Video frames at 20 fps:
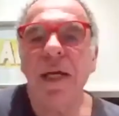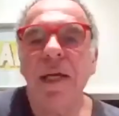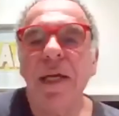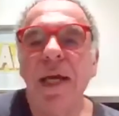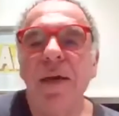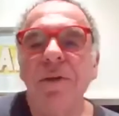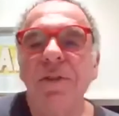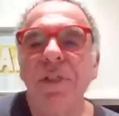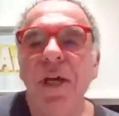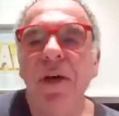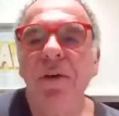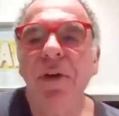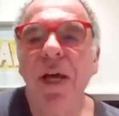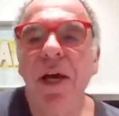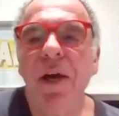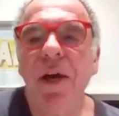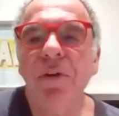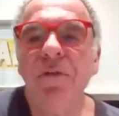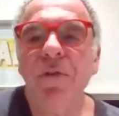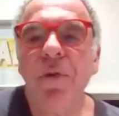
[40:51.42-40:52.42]
count out
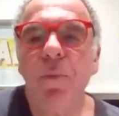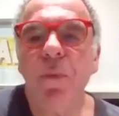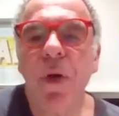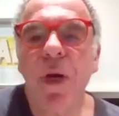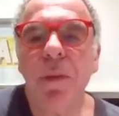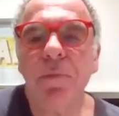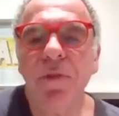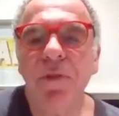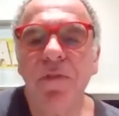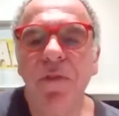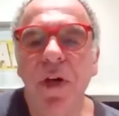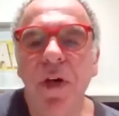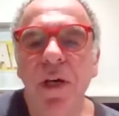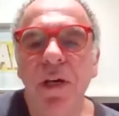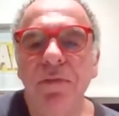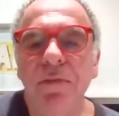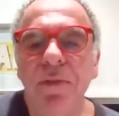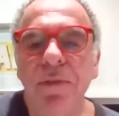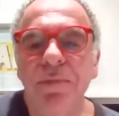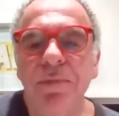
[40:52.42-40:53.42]
loud from 1 up to
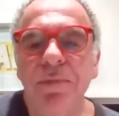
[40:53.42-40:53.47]
5.